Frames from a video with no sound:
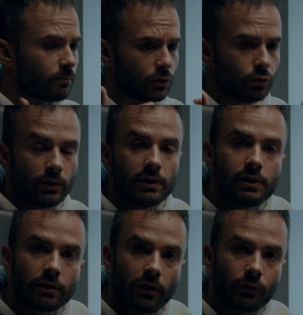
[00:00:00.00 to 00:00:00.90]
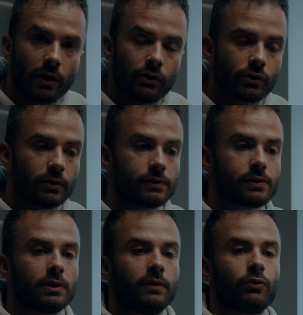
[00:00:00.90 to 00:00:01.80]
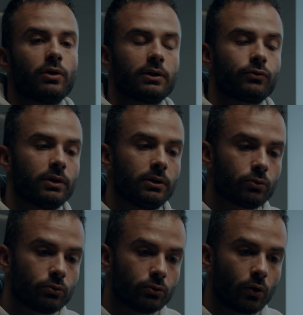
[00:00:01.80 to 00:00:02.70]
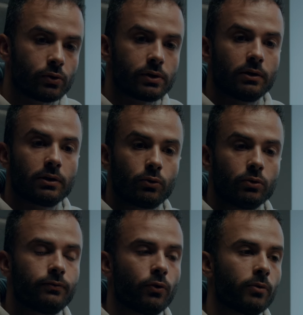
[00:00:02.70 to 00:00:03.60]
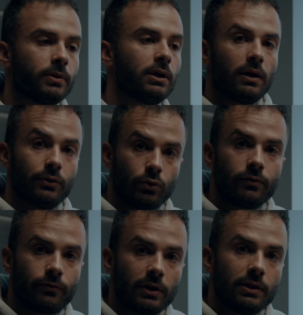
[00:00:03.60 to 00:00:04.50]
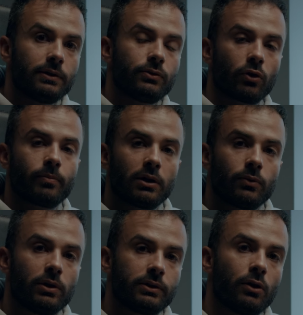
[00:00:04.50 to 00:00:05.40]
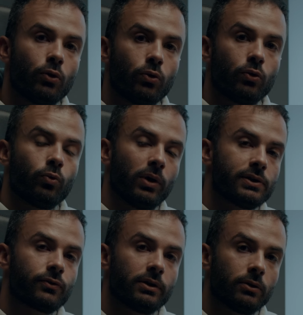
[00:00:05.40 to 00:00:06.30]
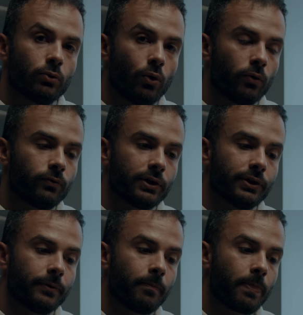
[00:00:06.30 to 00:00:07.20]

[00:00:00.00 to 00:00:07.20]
do easier variations if you're not ready to do those in a good form, and you'll feel it. Your body will tell you when it's ready to go further.